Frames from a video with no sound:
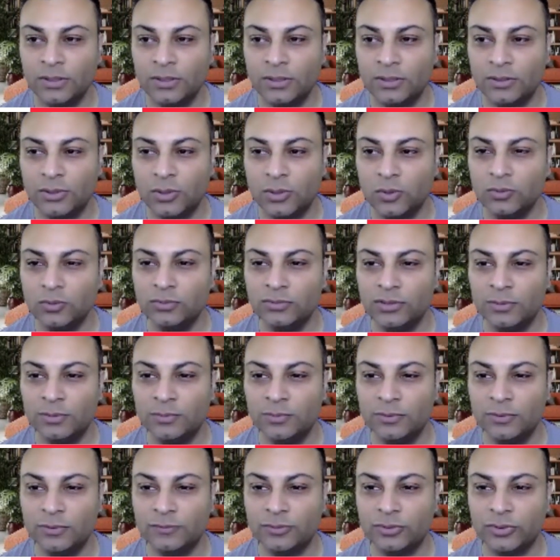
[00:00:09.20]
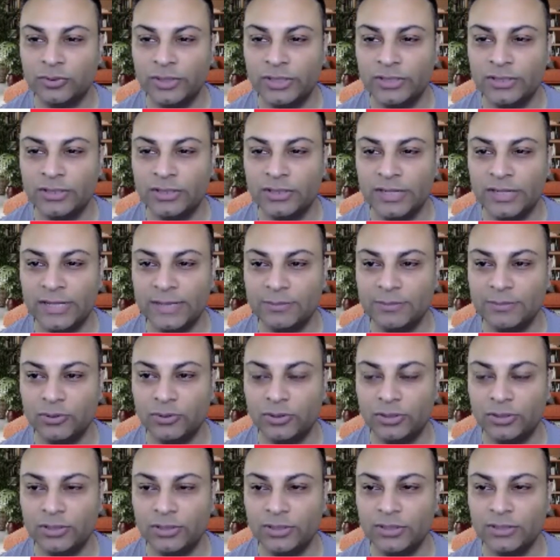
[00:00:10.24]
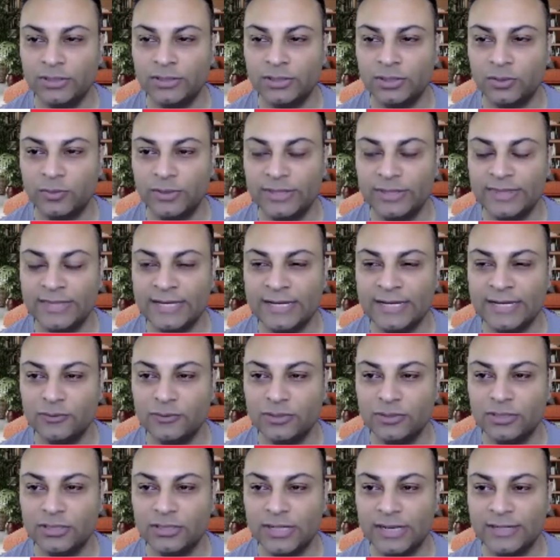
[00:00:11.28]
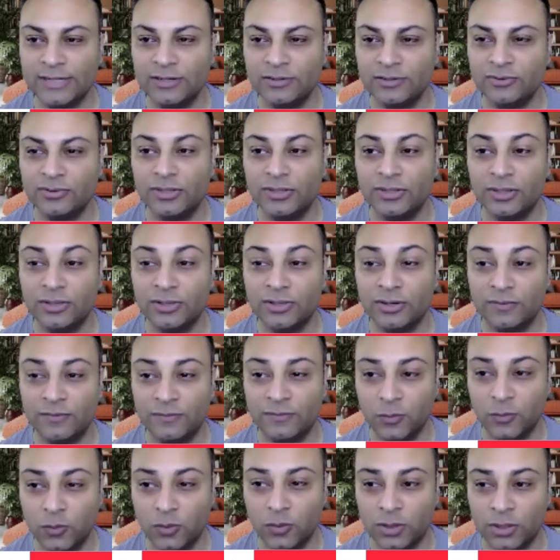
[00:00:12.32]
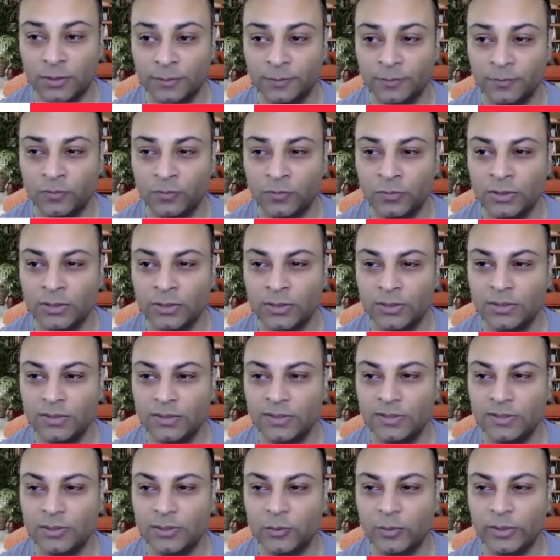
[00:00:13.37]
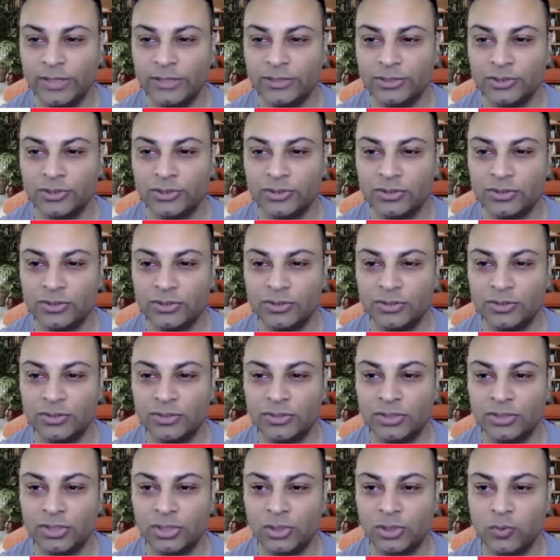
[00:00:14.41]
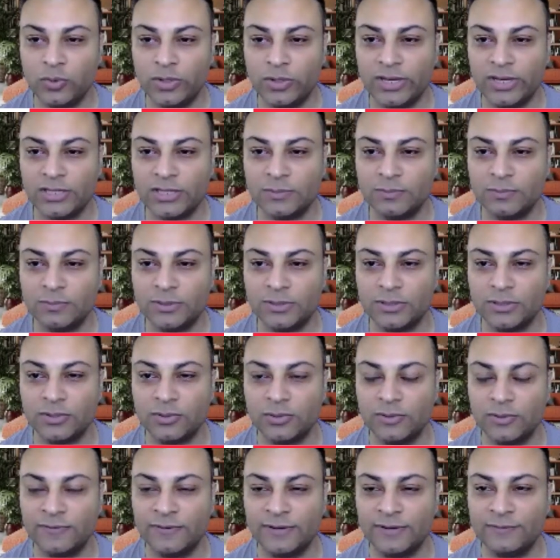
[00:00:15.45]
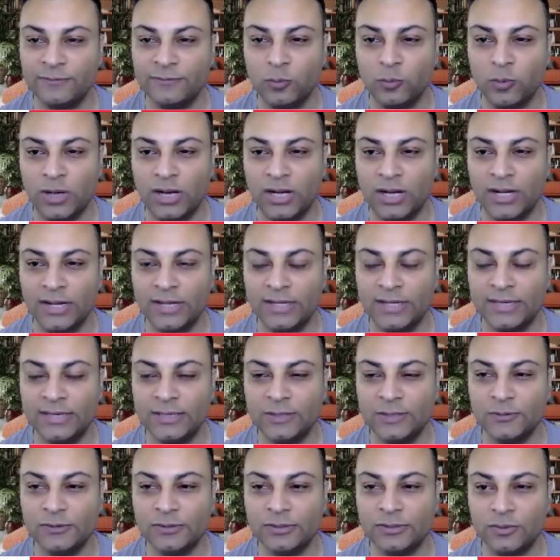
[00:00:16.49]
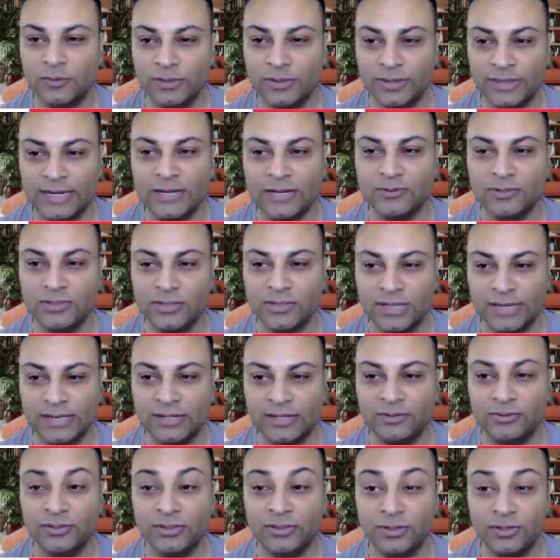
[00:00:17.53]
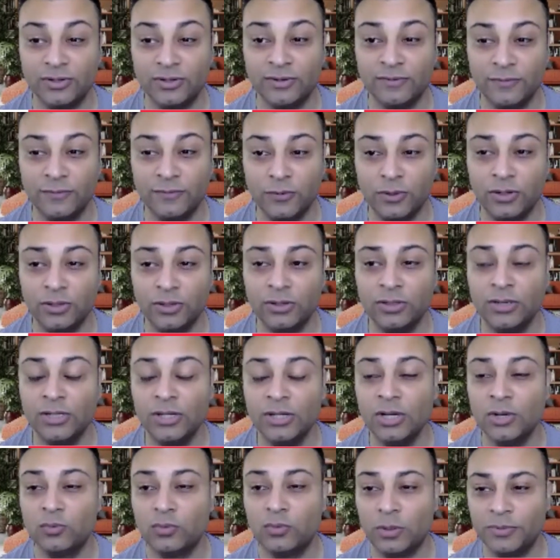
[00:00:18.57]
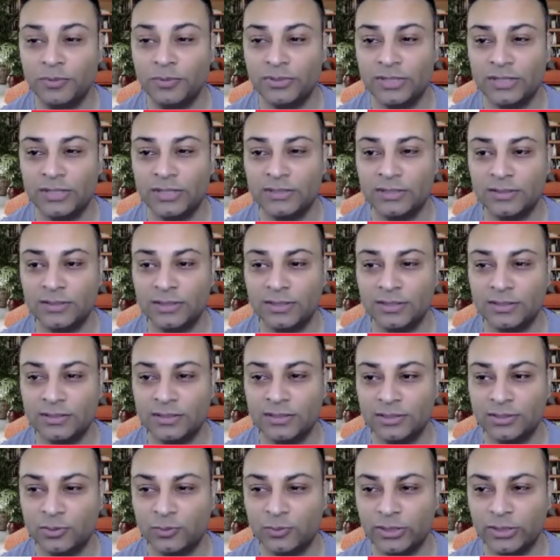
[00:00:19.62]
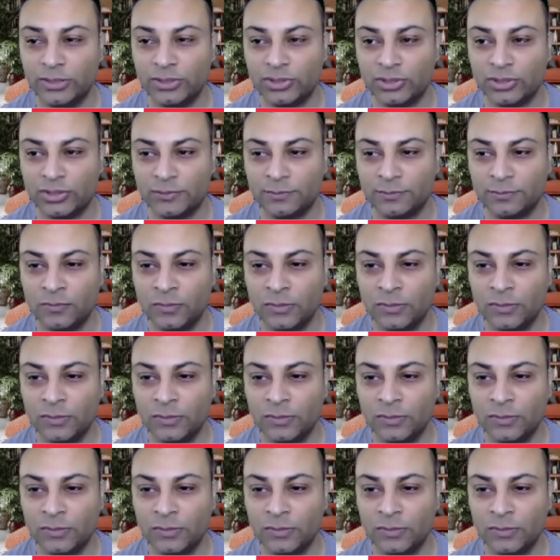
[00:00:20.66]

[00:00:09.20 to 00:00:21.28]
The total number of trees in the neighborhood is 3,934. The equation 2x plus 35y equals 3,934 represents this situation.